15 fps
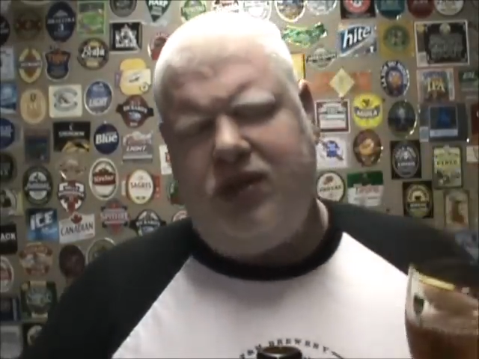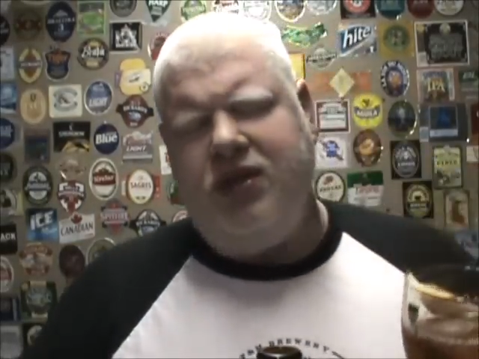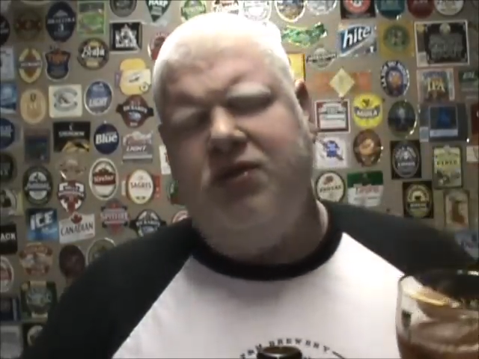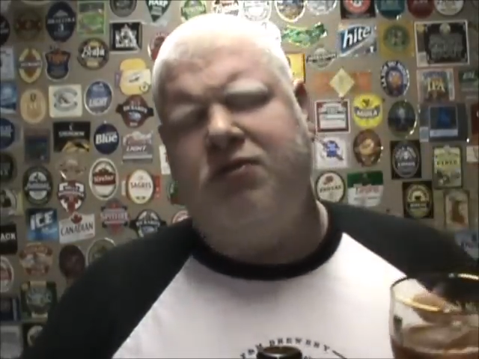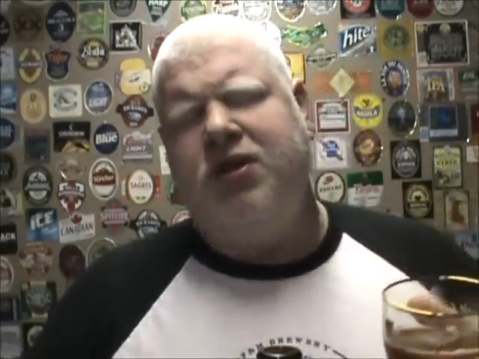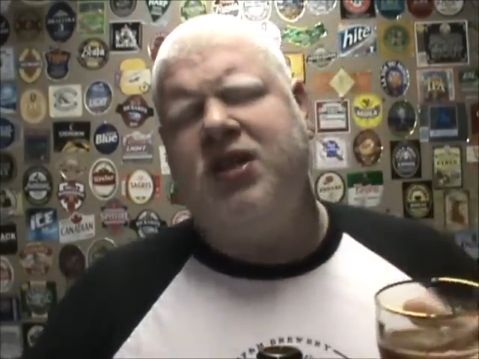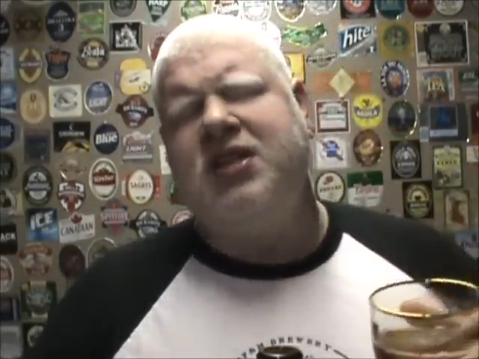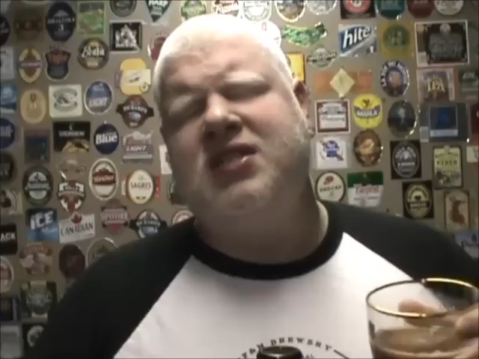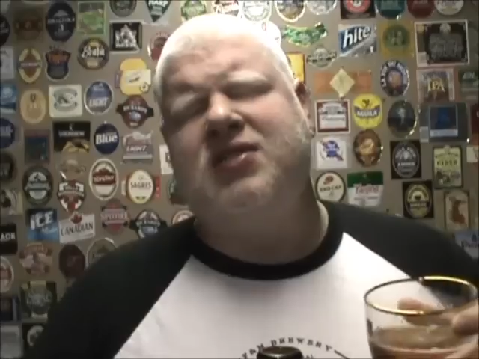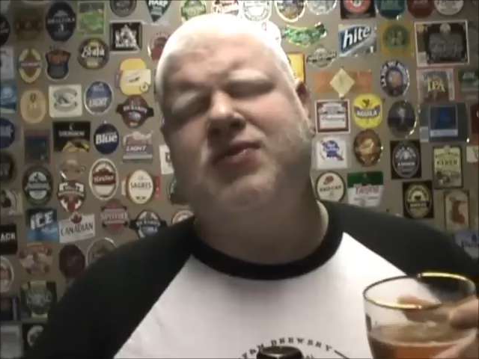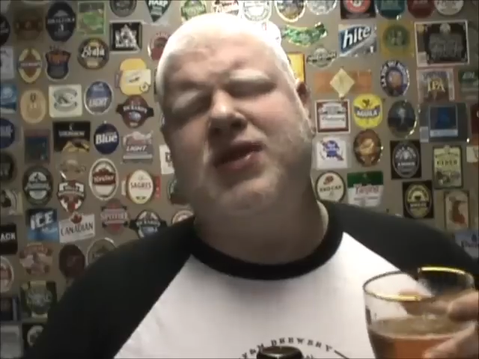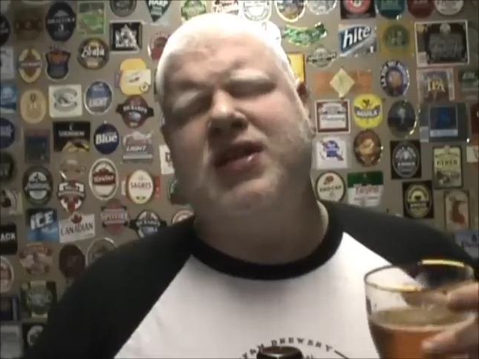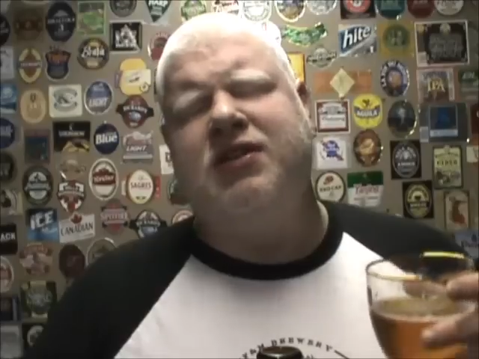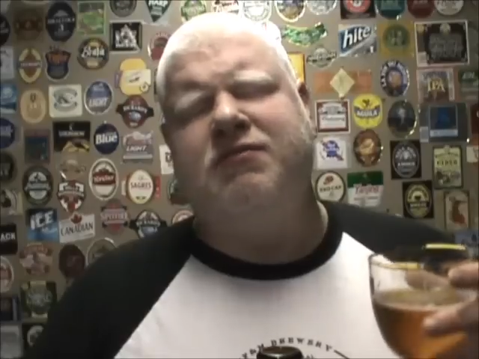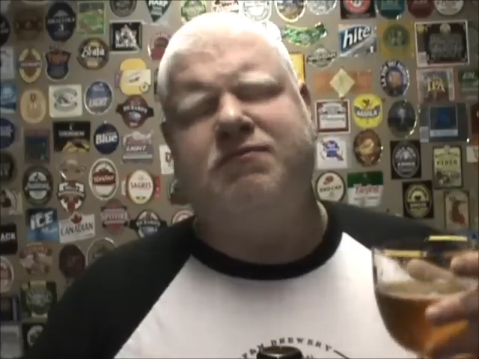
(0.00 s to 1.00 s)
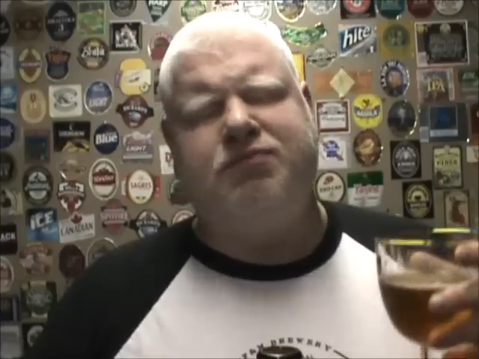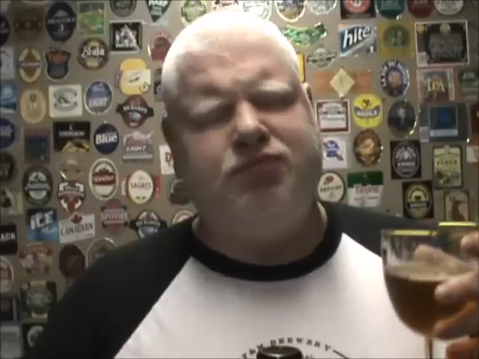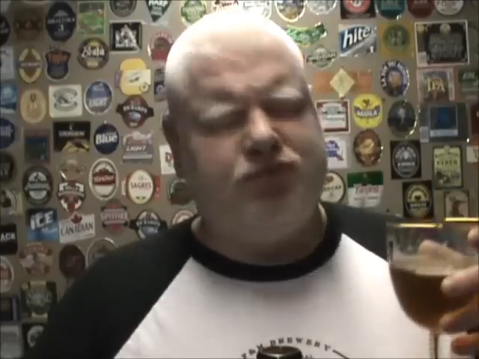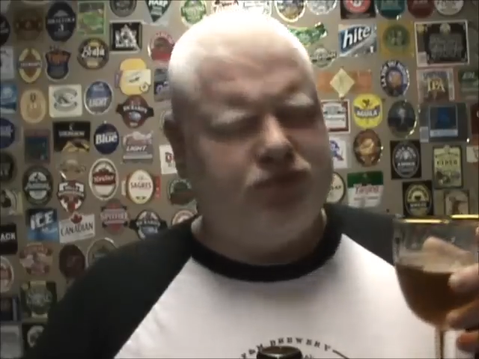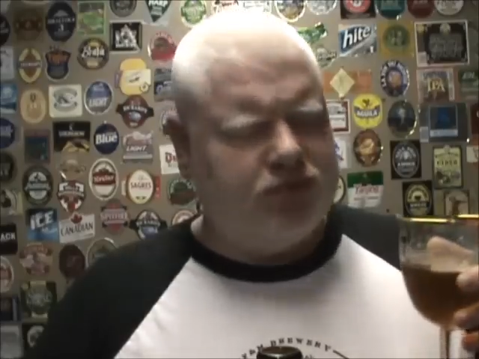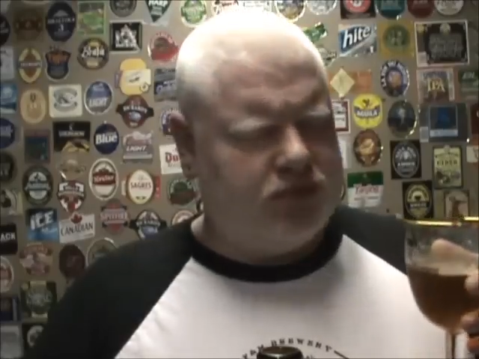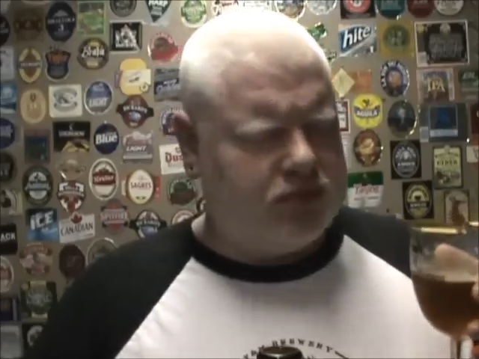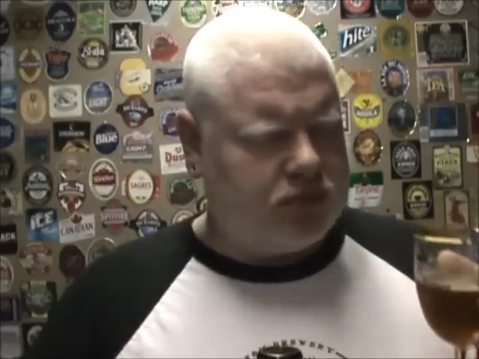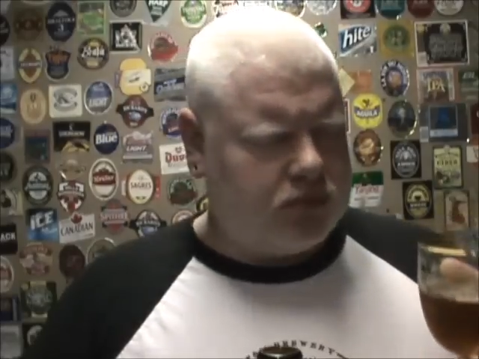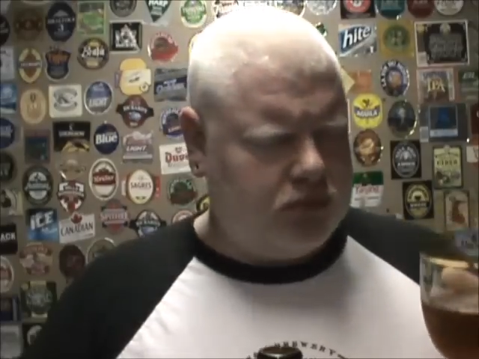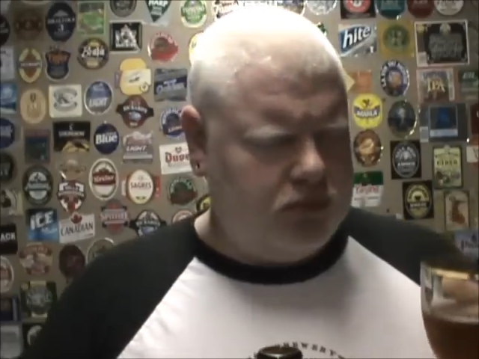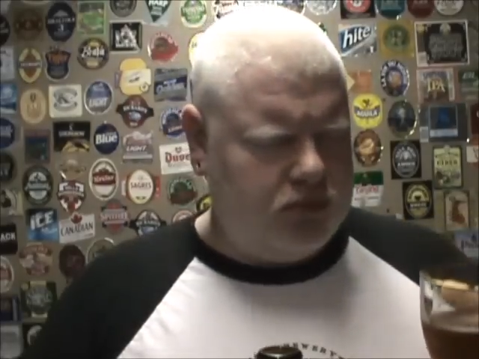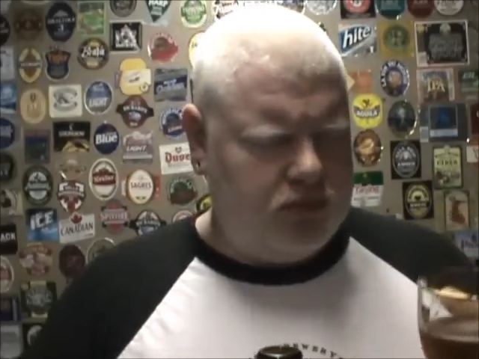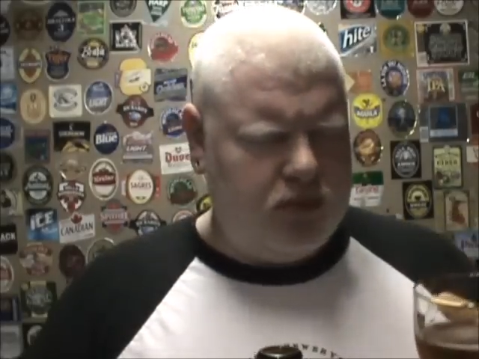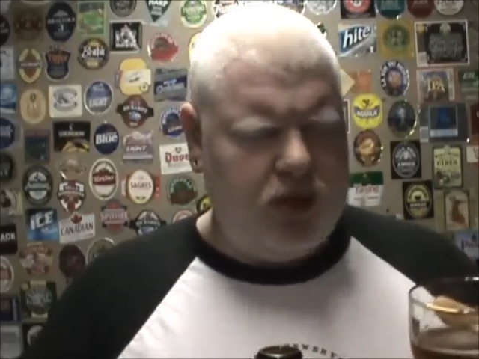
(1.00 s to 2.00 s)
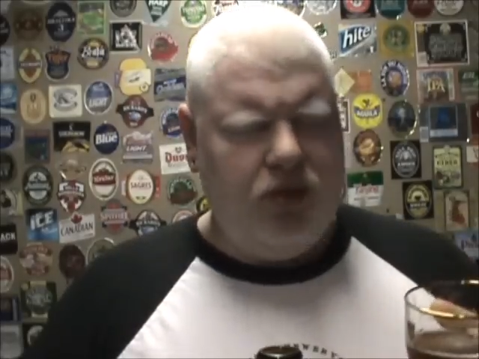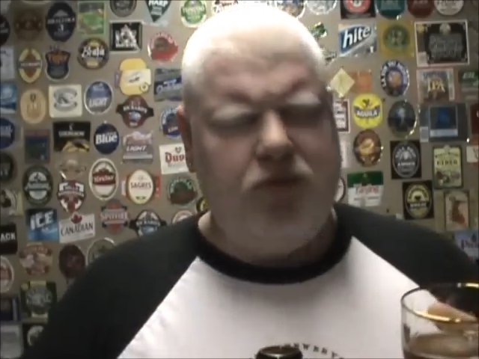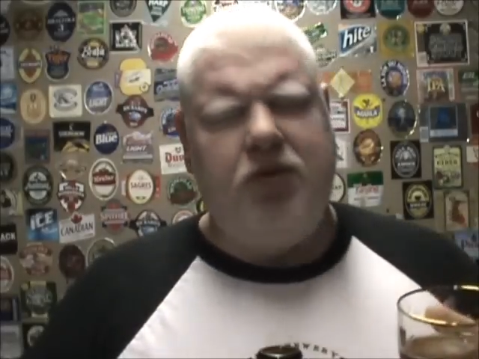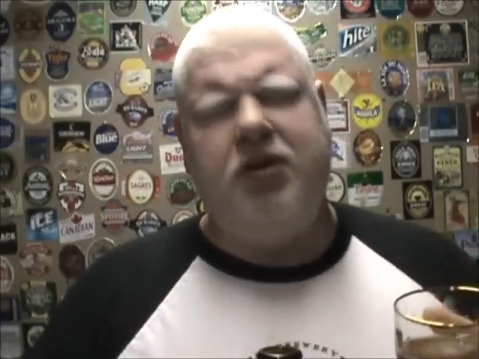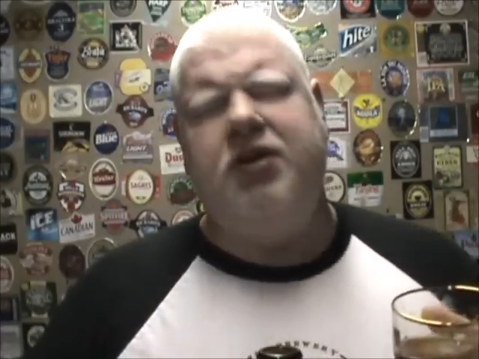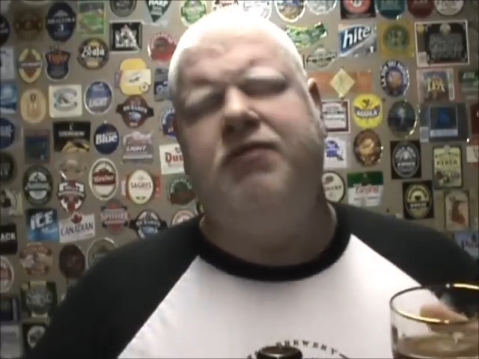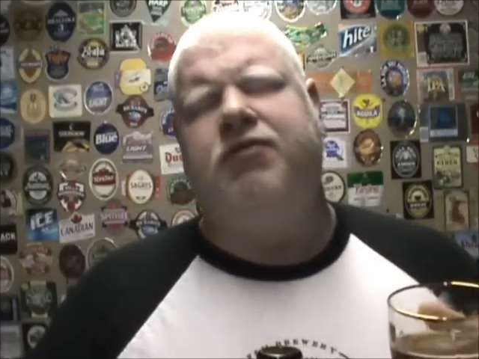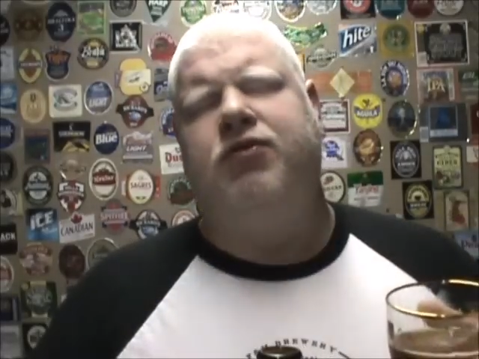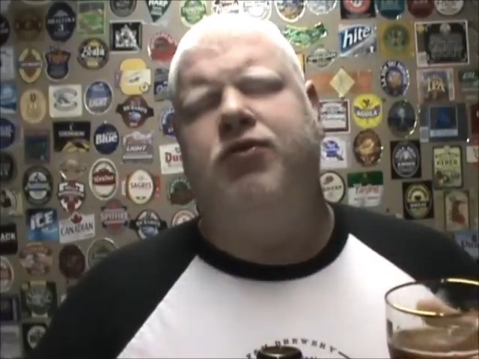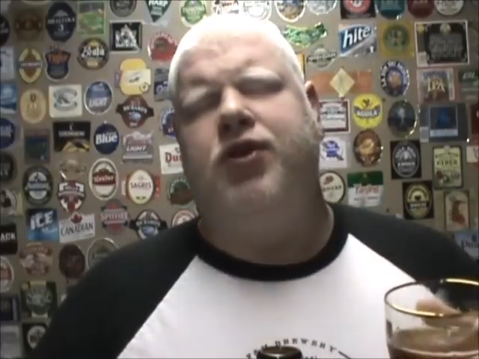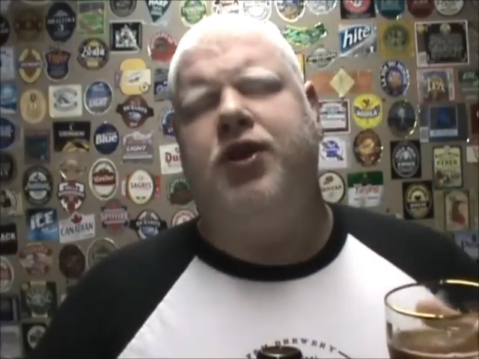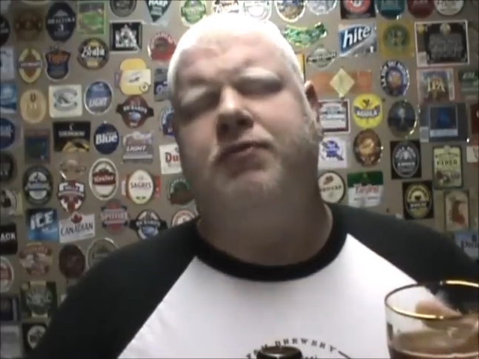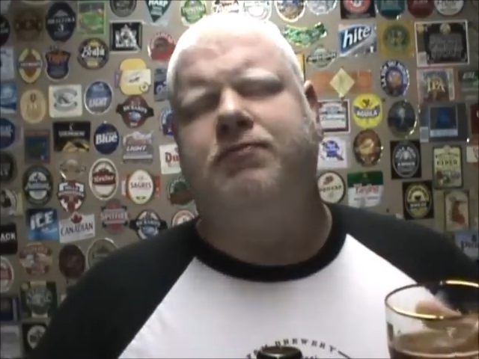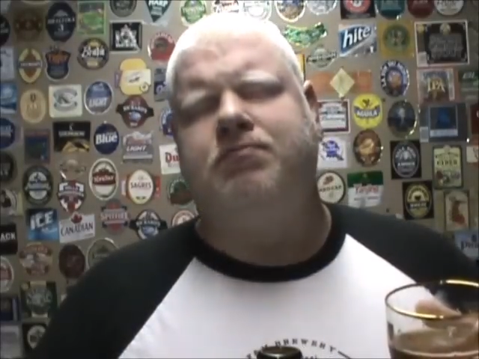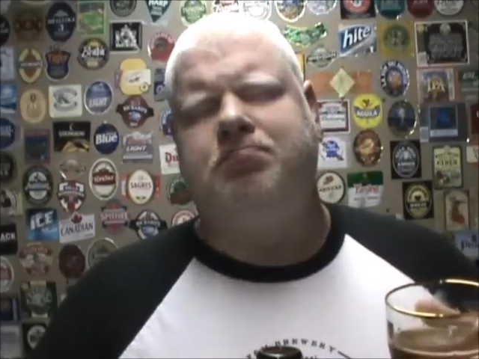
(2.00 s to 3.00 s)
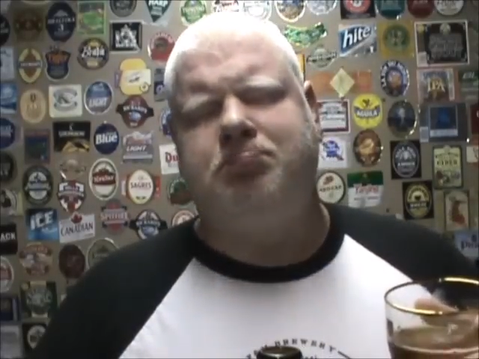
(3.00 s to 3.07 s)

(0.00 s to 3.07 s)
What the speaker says: Really sweet. Really fruity.